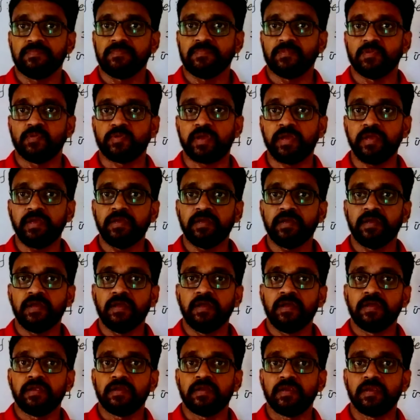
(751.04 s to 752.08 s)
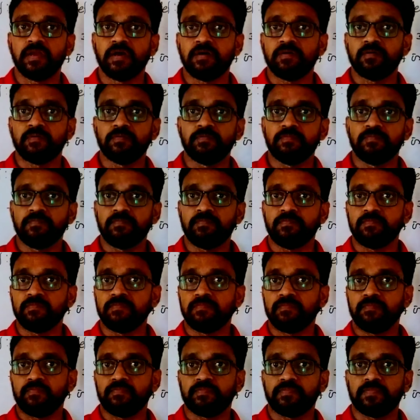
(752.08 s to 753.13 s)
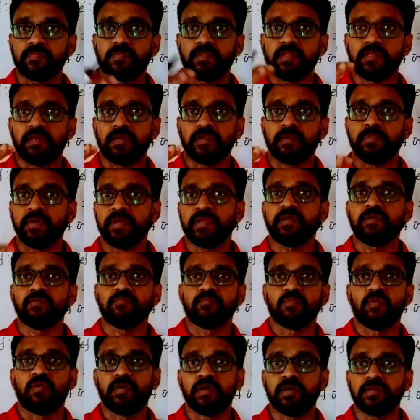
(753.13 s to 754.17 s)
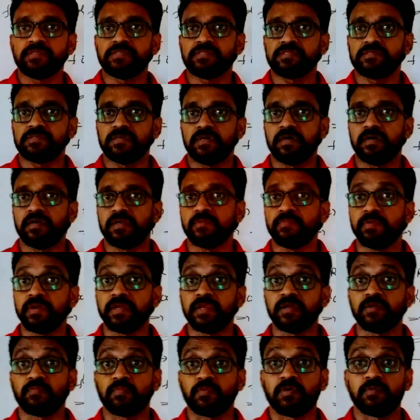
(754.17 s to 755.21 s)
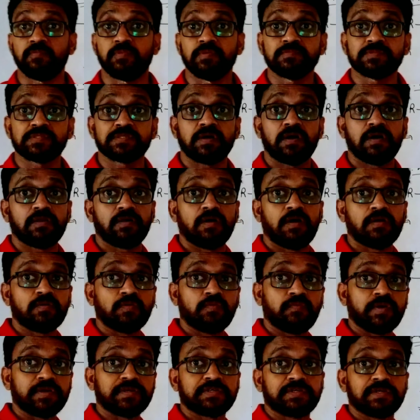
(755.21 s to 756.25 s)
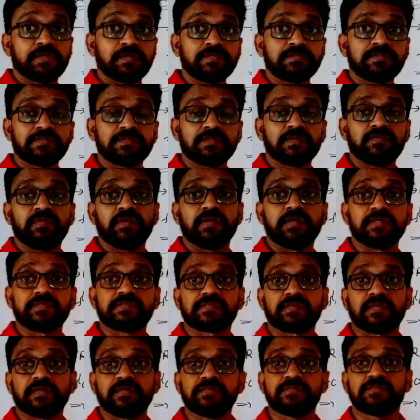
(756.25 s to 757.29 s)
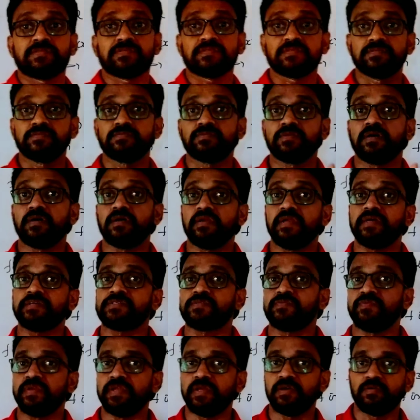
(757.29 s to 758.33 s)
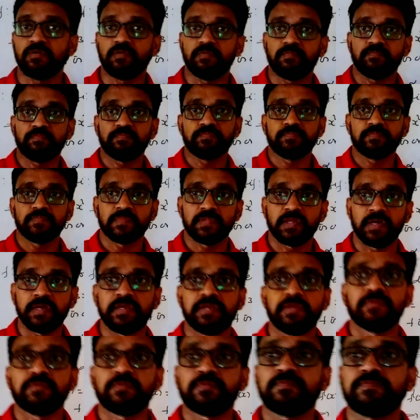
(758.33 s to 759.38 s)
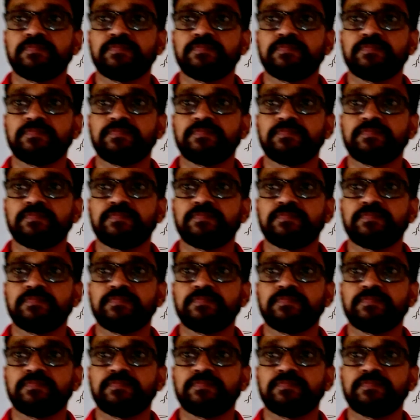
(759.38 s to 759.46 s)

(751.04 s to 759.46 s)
Okay. Now, remaining models, remaining problems on onto functions we'll discuss in the next video. Thank you.